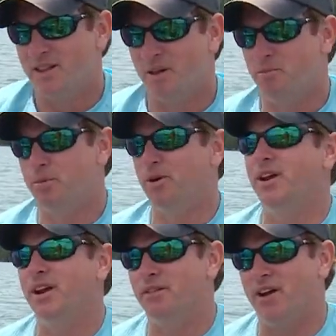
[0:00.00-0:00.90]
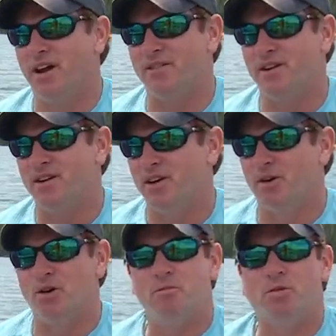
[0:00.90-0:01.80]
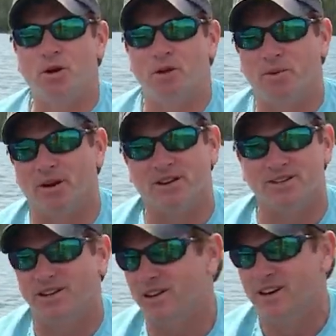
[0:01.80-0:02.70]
The beauty of having your own boat up here is you,